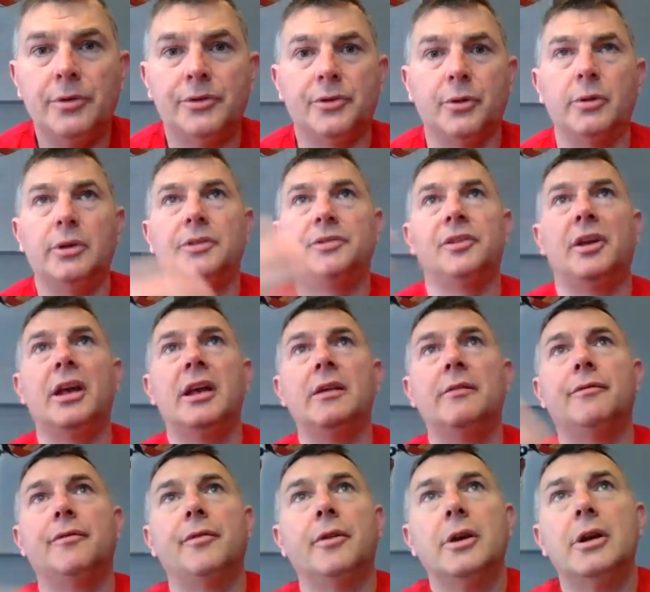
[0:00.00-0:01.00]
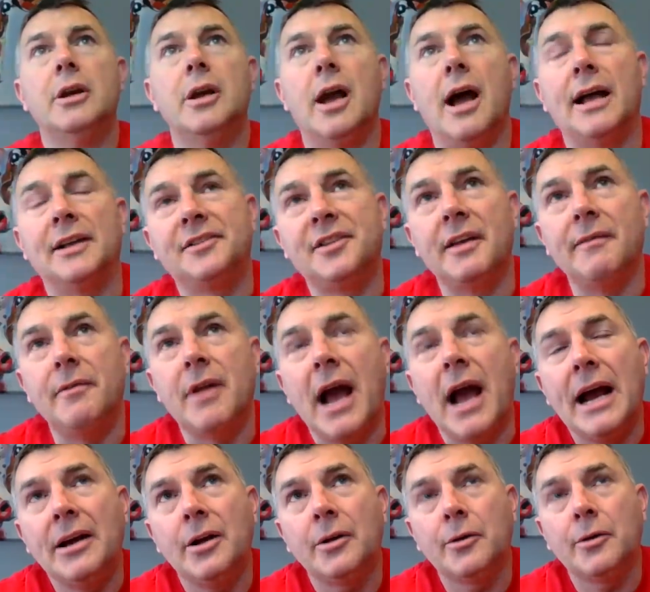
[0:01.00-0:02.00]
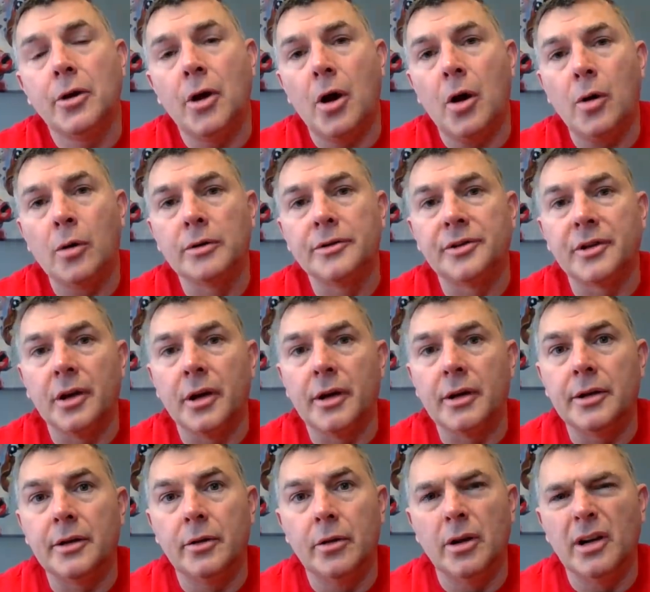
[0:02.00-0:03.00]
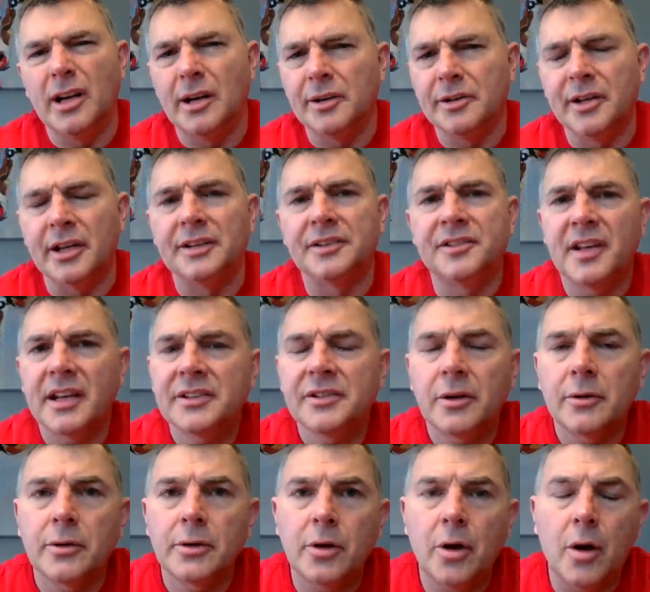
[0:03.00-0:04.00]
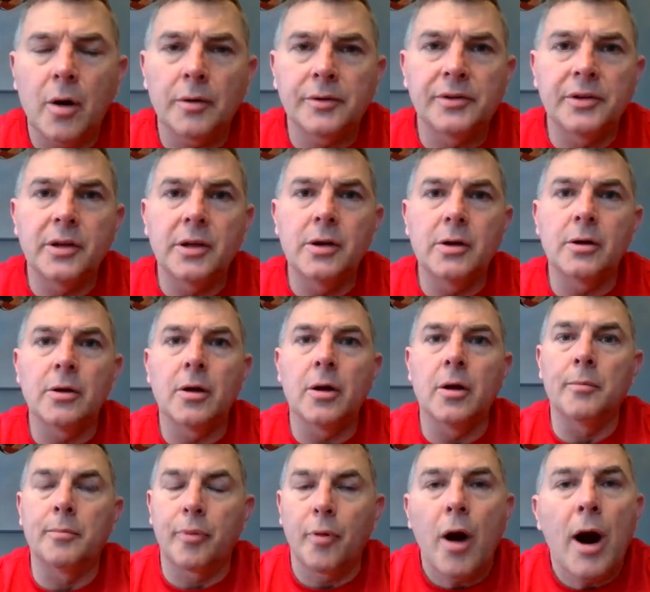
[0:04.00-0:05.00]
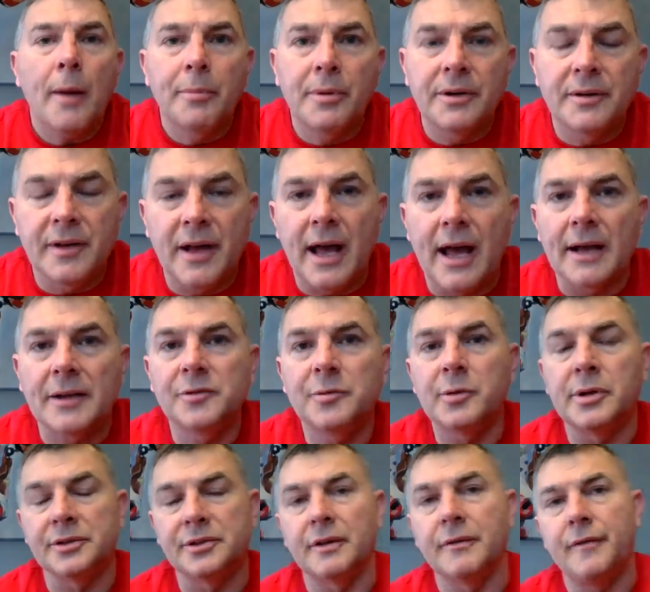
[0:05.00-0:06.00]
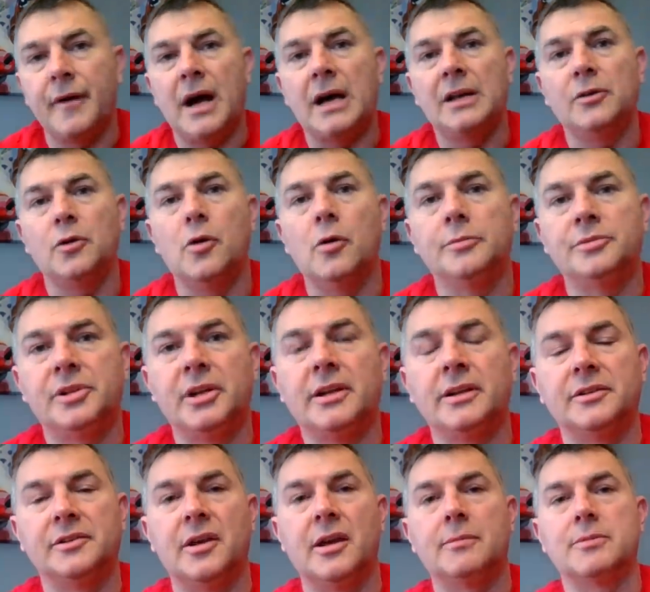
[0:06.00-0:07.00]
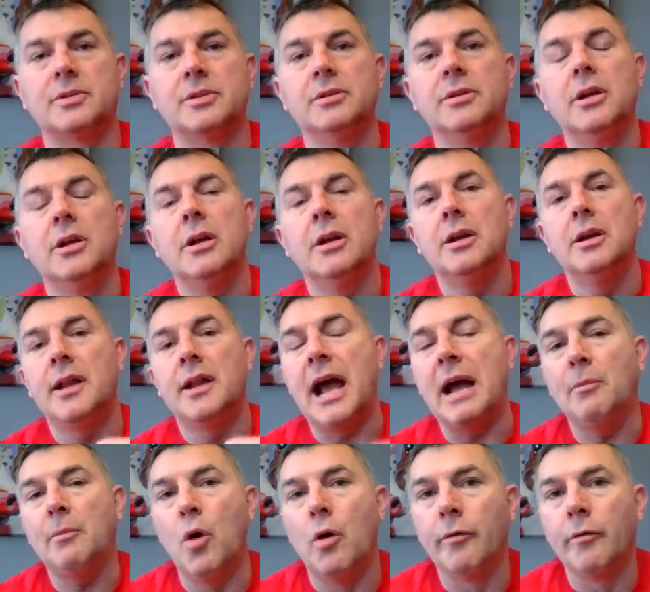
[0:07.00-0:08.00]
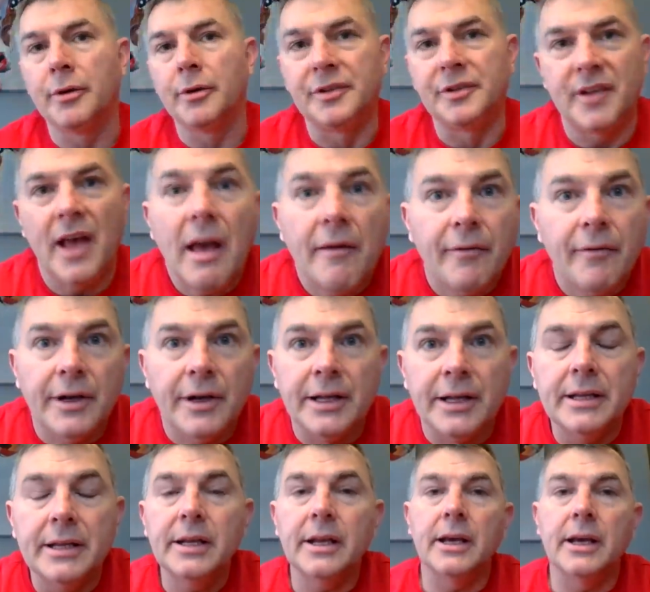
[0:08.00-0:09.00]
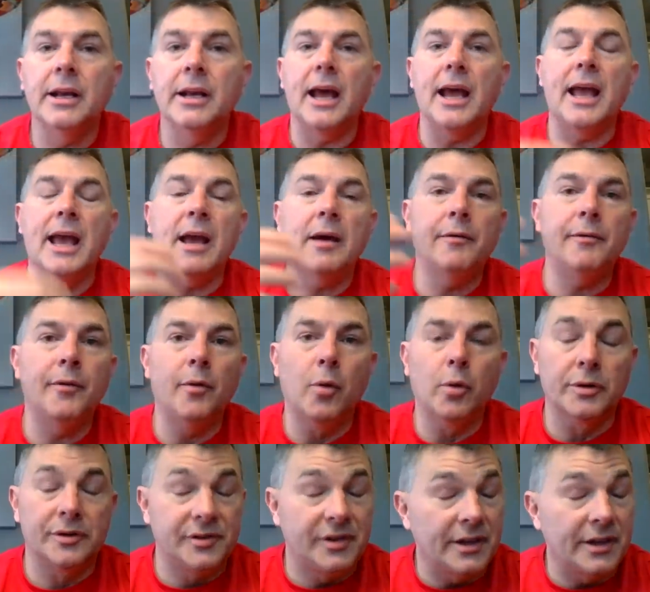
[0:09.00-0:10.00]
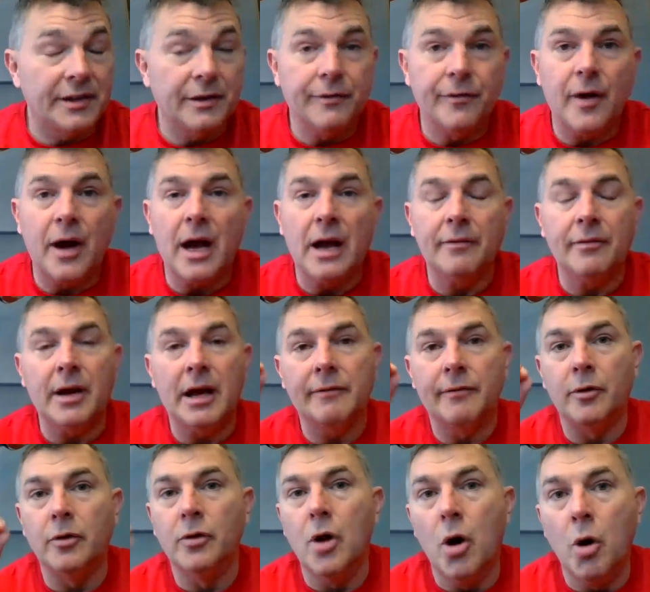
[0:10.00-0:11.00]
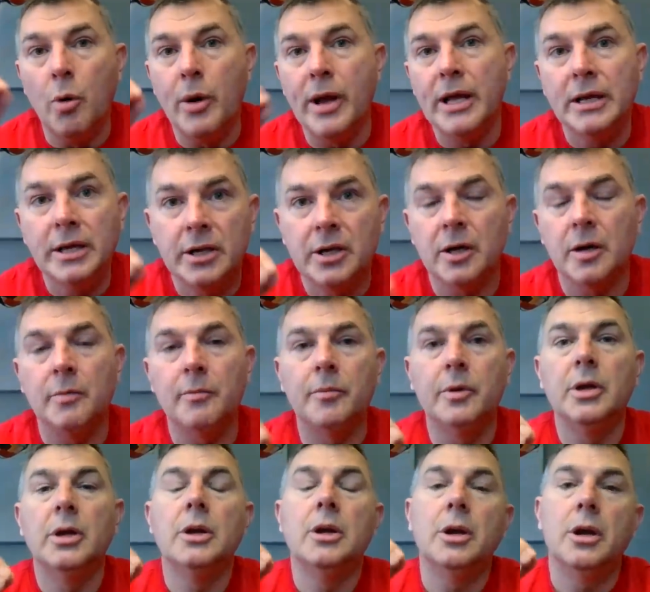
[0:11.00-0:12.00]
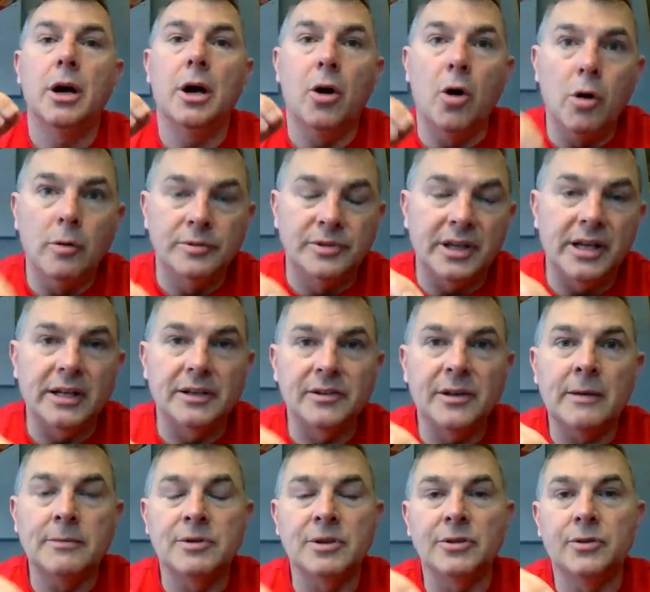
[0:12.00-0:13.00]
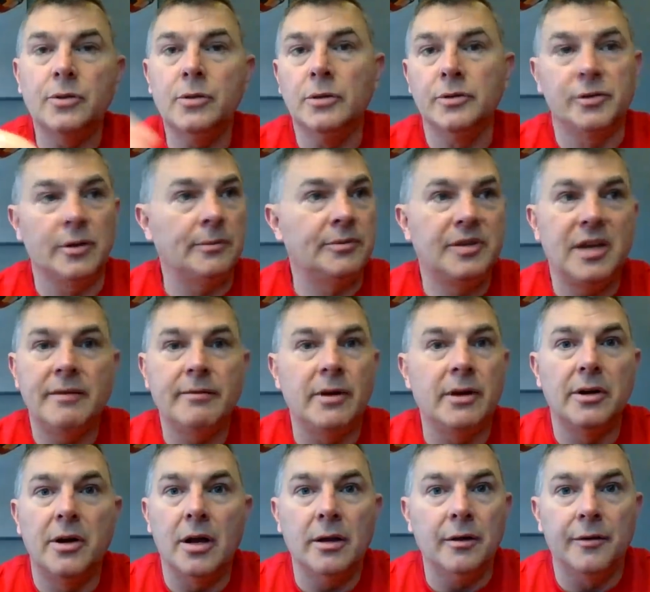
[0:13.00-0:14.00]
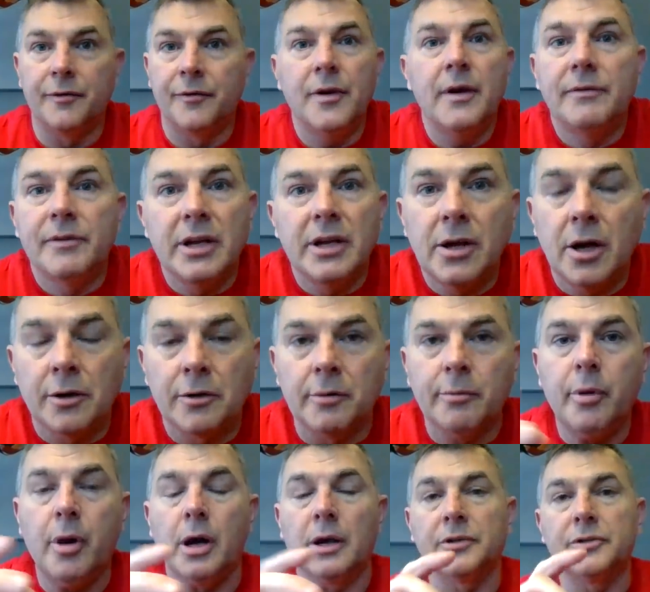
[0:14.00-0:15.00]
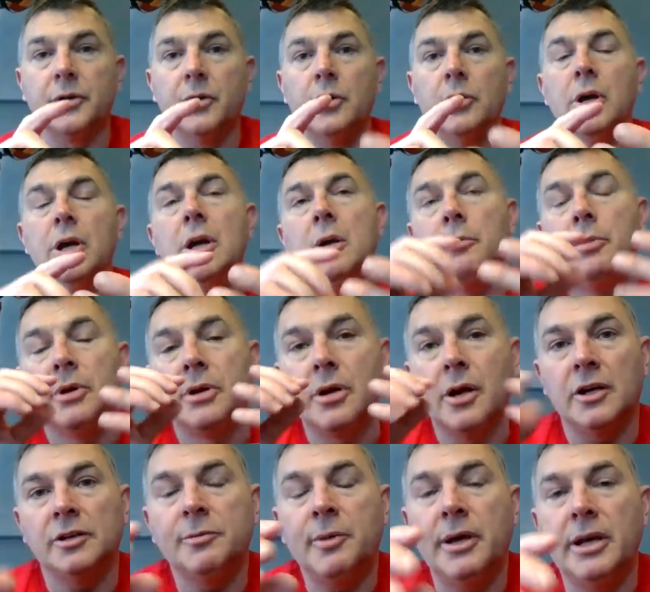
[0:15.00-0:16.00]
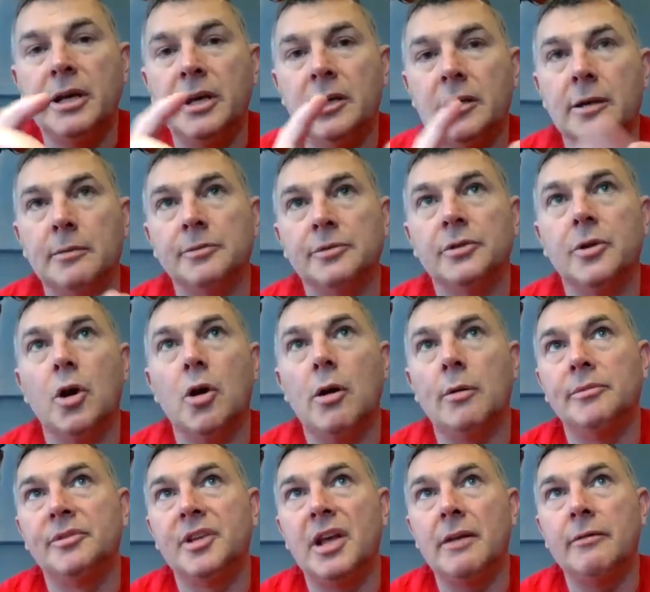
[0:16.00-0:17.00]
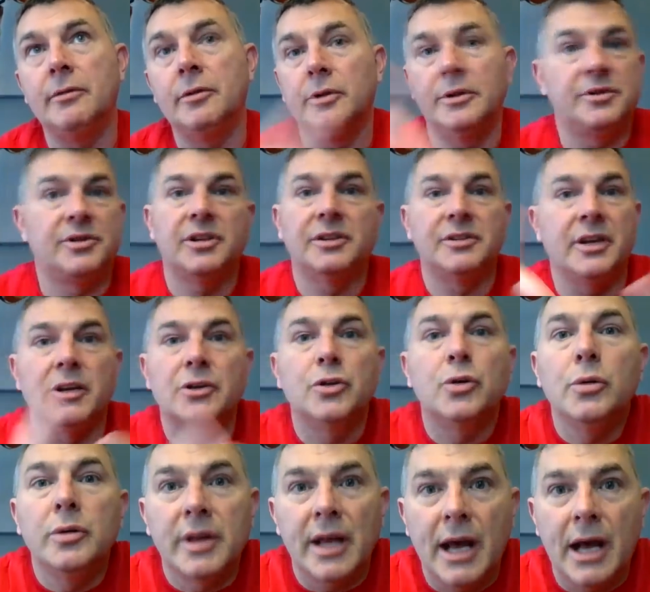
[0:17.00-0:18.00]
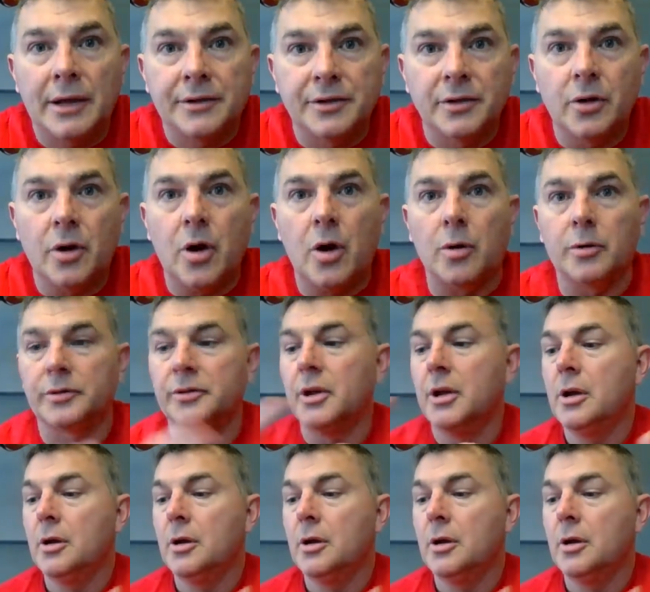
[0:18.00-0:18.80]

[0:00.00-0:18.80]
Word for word: so you save, I save nine hundred dollars. No, no, I say six hundred dollars a year on property tax because I filed the homestead exemption. Now I'm over seventy and I have, or sixty-five, and I have a low income a homestead exemption too. So I'm saving another 1500 bucks. So because my income is low, I'm saving, let's just say $2,000.